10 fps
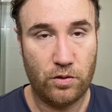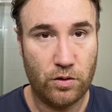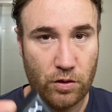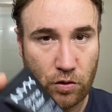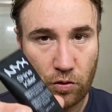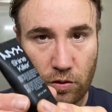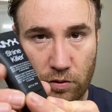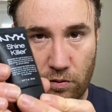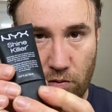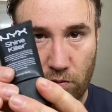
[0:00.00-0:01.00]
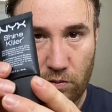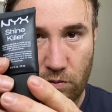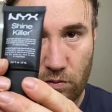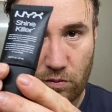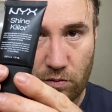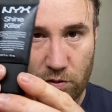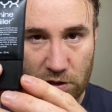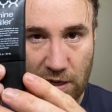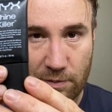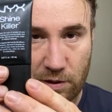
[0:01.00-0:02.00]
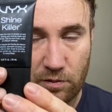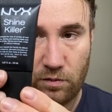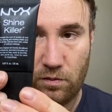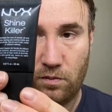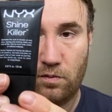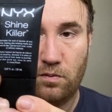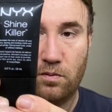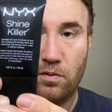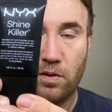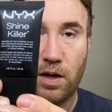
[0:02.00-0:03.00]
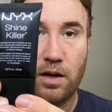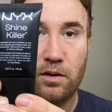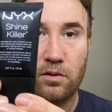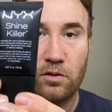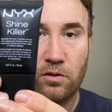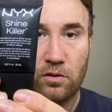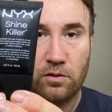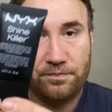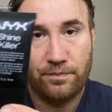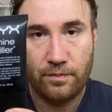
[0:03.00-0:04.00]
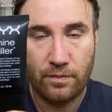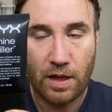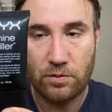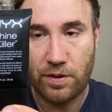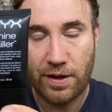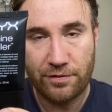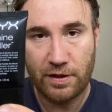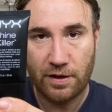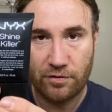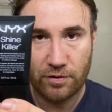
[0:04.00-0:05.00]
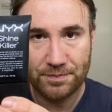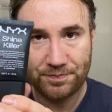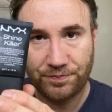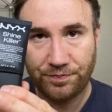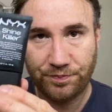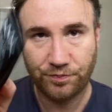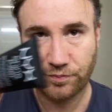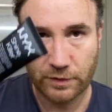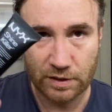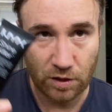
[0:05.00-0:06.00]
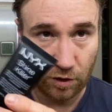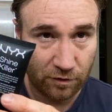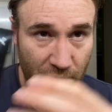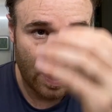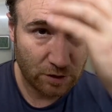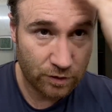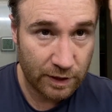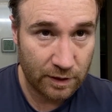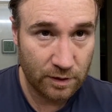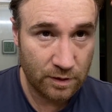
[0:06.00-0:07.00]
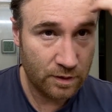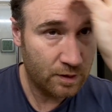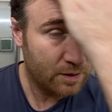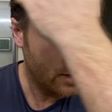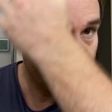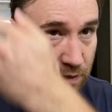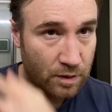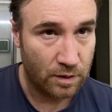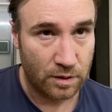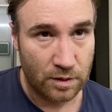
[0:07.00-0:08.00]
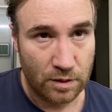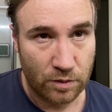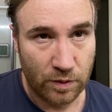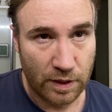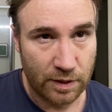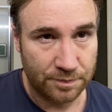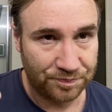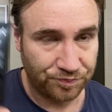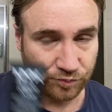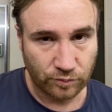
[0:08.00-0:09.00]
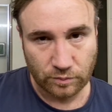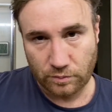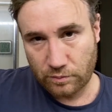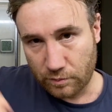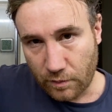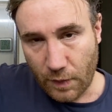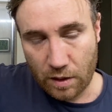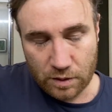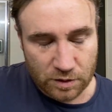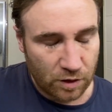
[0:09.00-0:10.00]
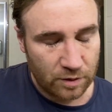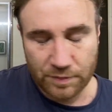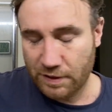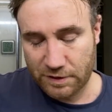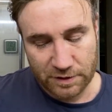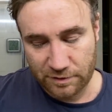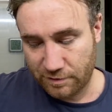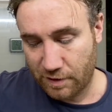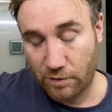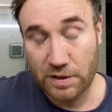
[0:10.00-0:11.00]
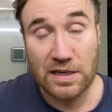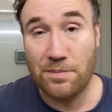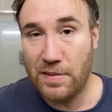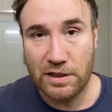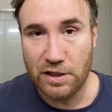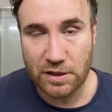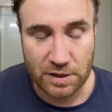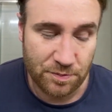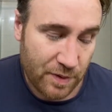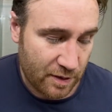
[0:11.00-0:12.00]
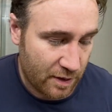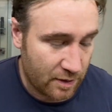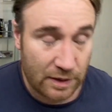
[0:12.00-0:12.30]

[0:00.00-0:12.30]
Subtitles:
unicorn semen, okay? That's where they have to get it from. There's a whole factory where there's a whole bunch of, I don't want to say midgets, but